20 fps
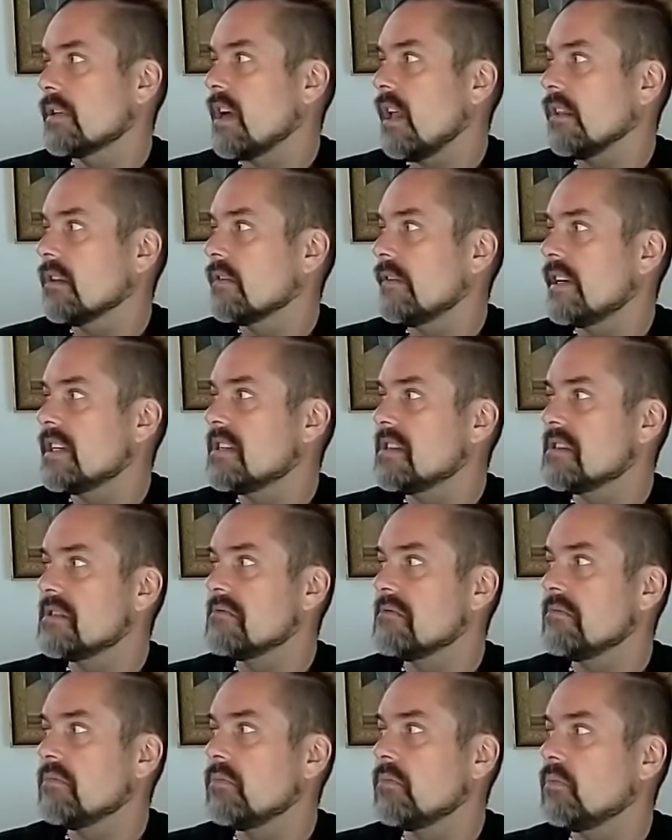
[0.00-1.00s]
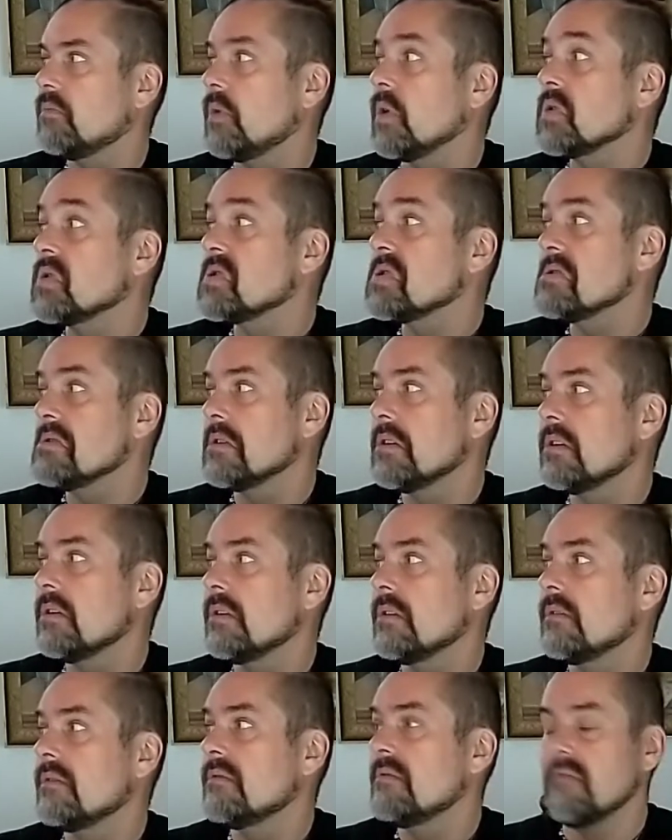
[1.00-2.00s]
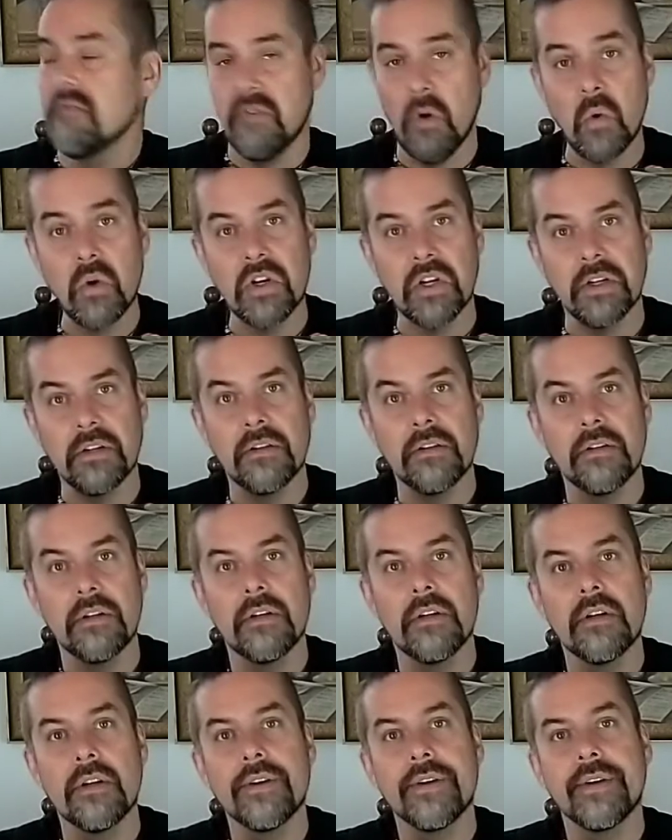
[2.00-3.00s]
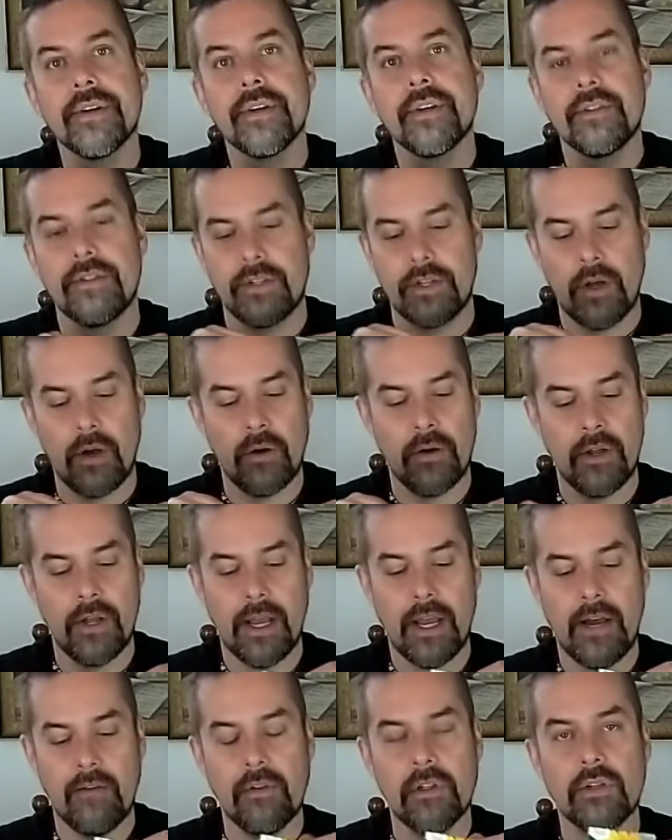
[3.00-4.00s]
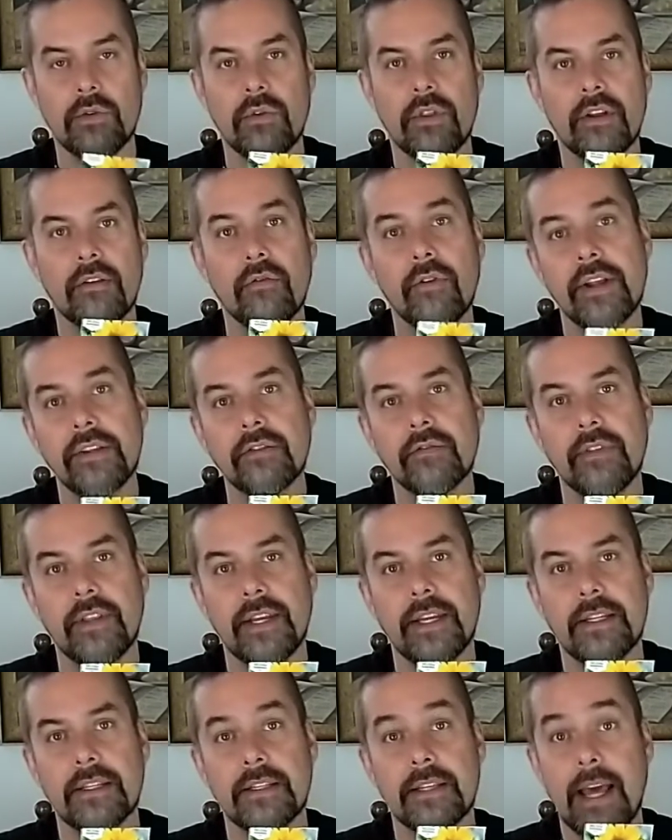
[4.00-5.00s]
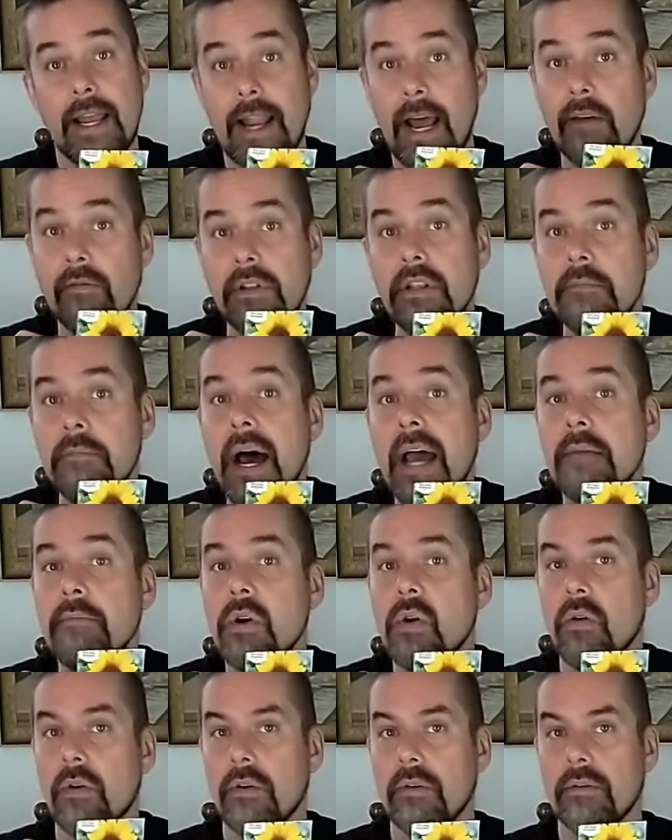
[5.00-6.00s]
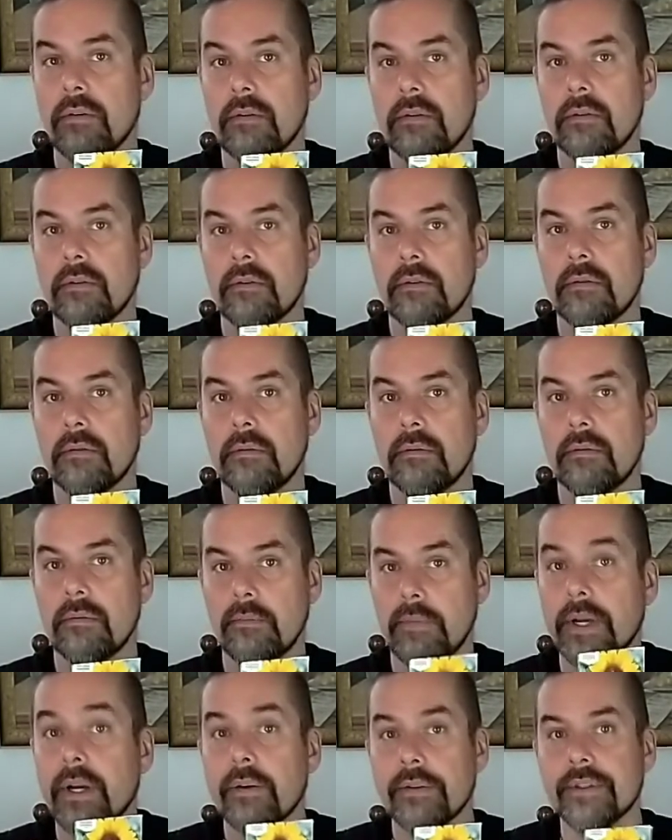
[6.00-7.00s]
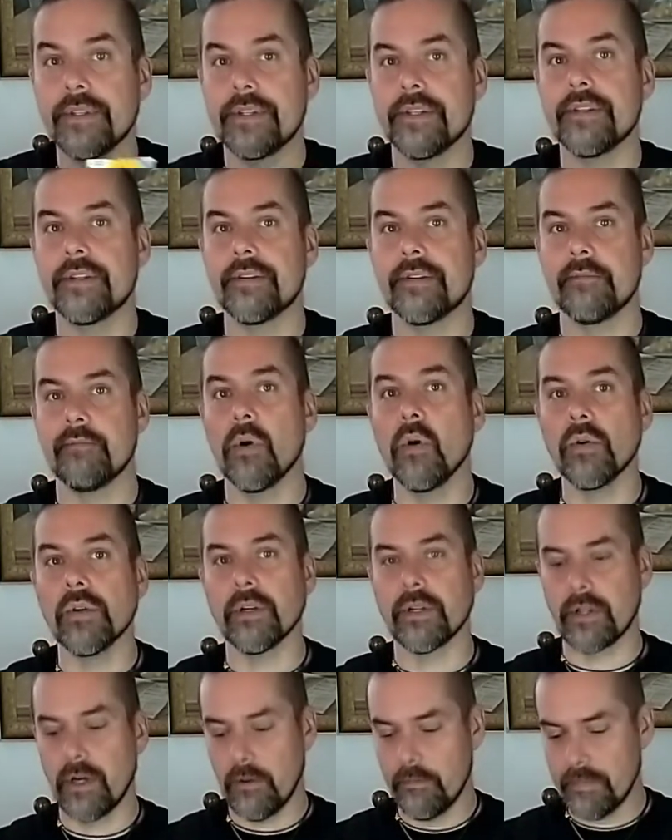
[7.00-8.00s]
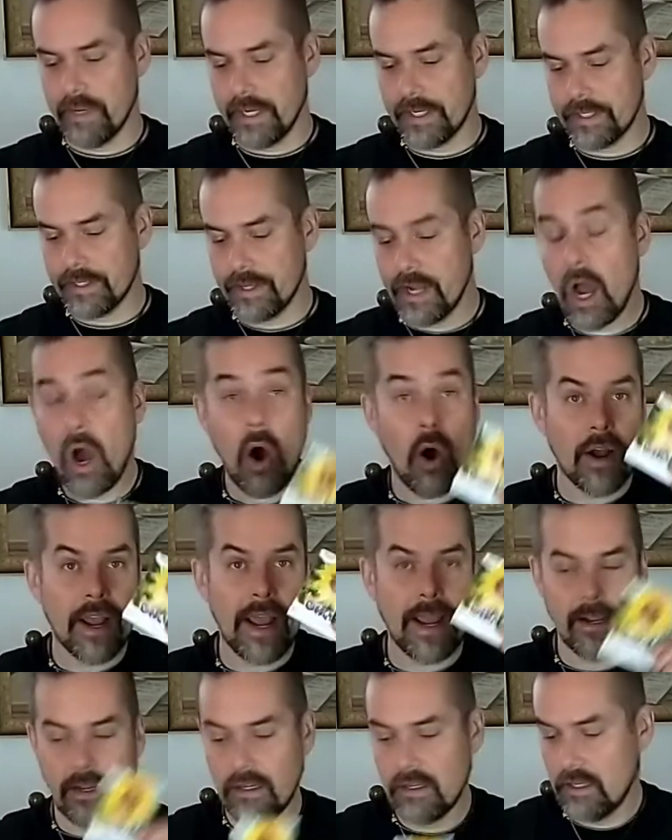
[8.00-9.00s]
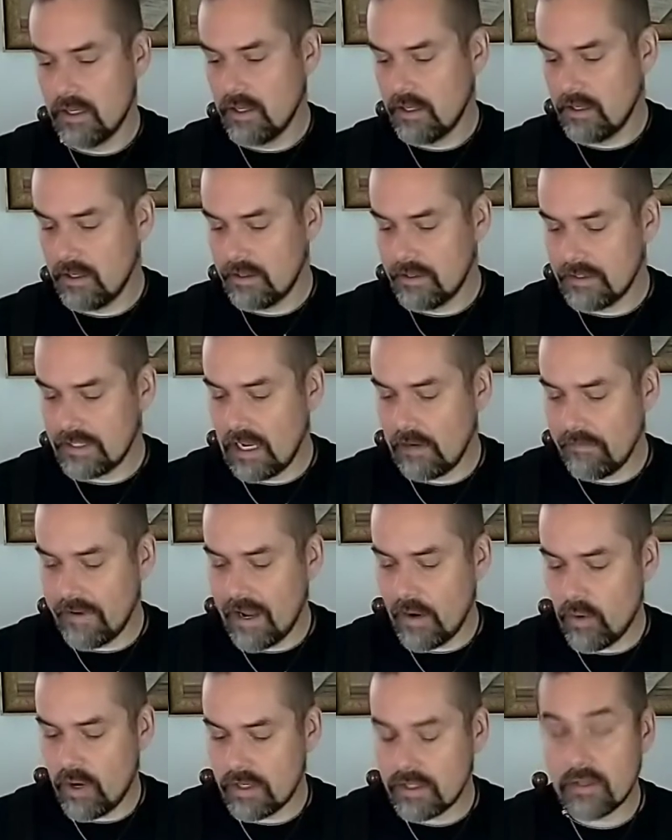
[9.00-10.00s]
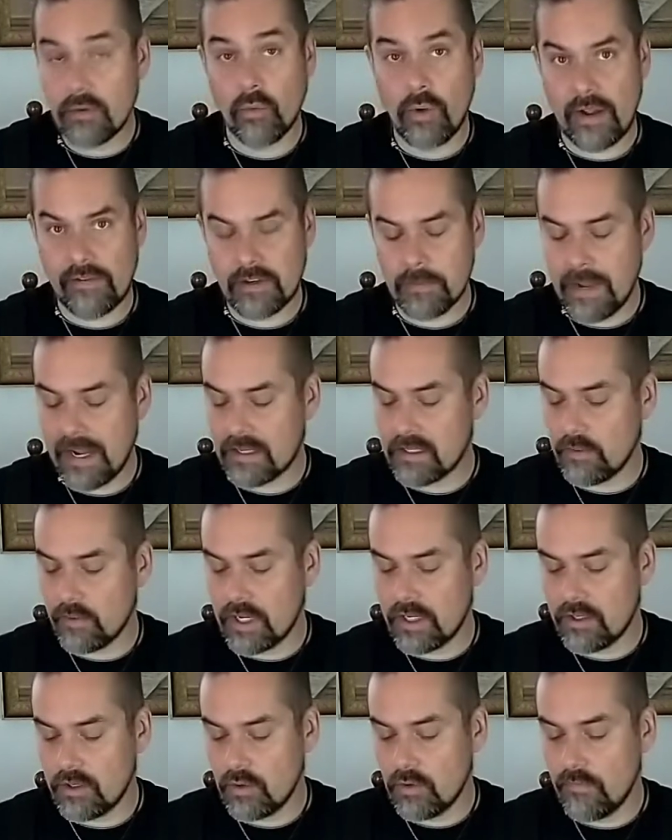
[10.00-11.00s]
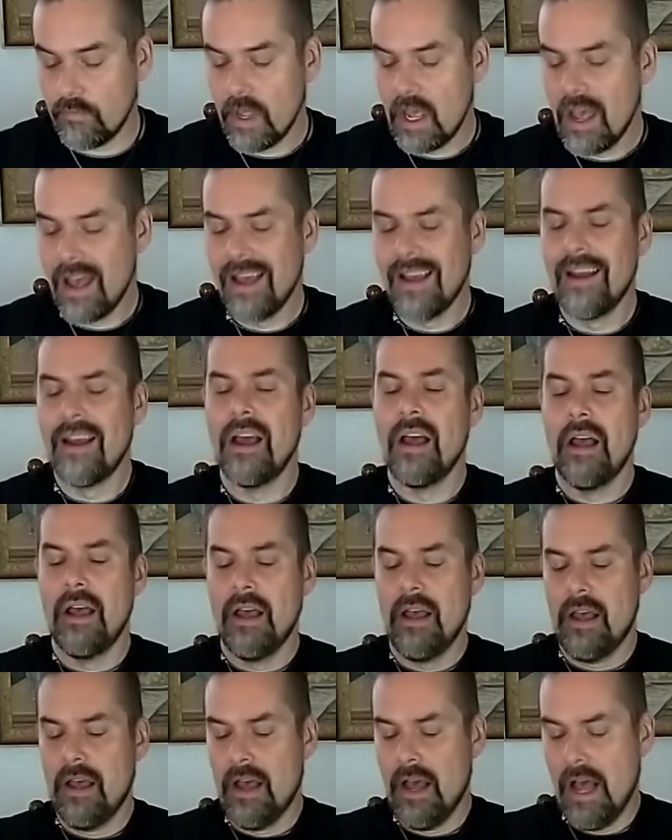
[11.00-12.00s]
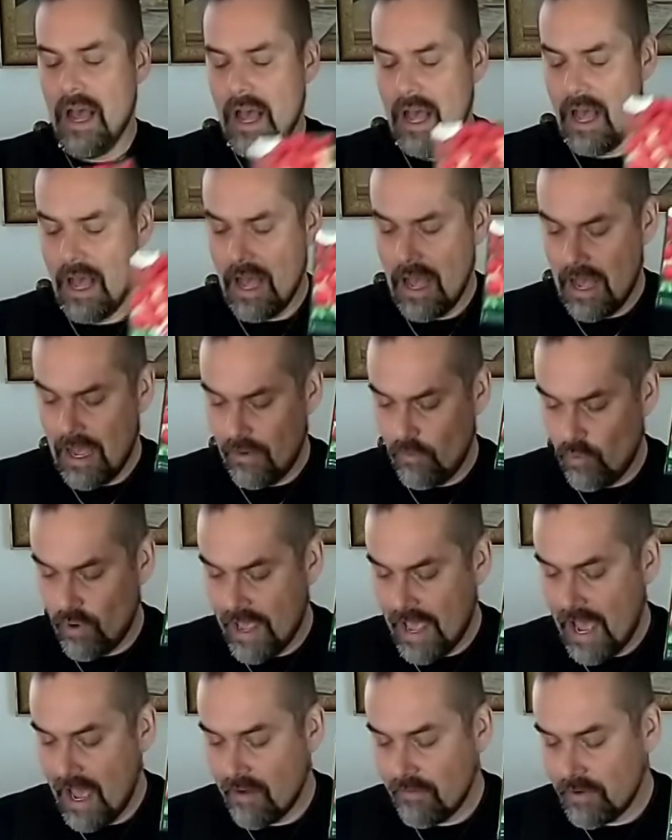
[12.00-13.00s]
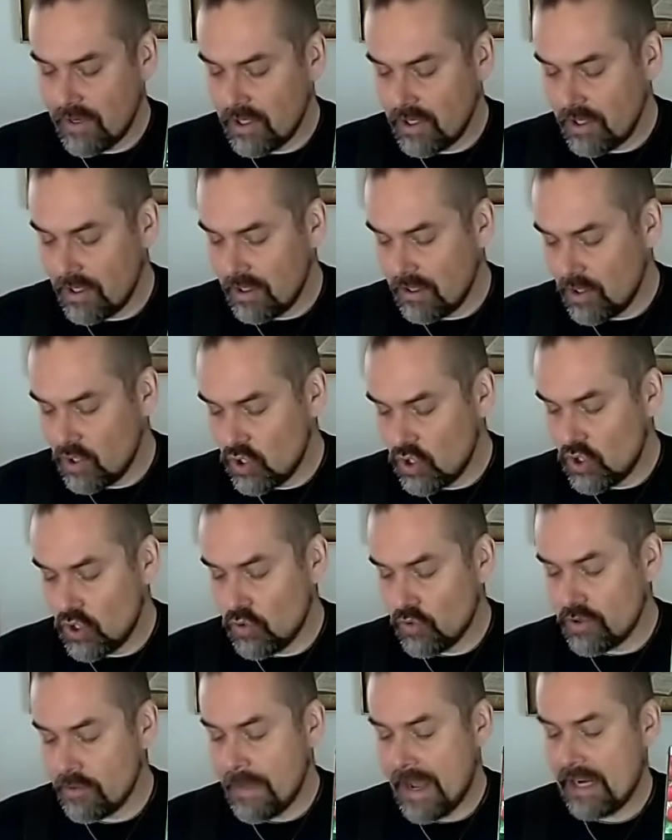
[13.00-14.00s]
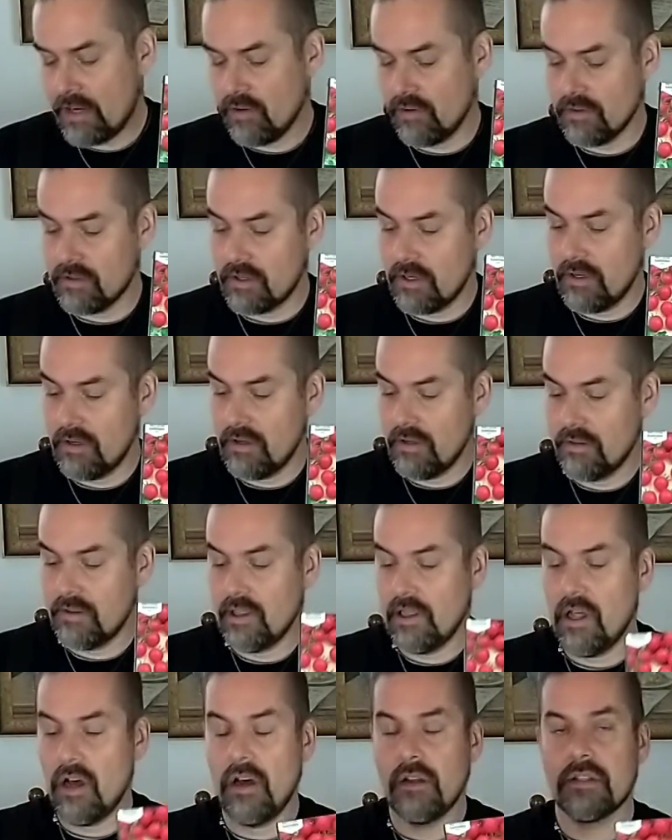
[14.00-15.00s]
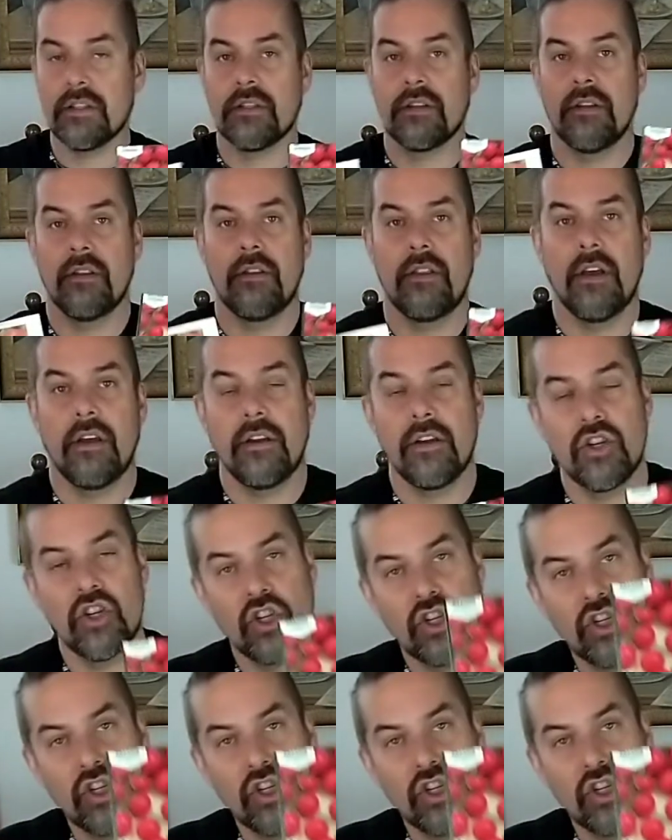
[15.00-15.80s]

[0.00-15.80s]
cultivated, what? 40. So I will do the rest of these, and I will buy more, because this is Mortal Kombat. Okay, sunflowers, we have some extra we can do. We have 2 tomatoes. The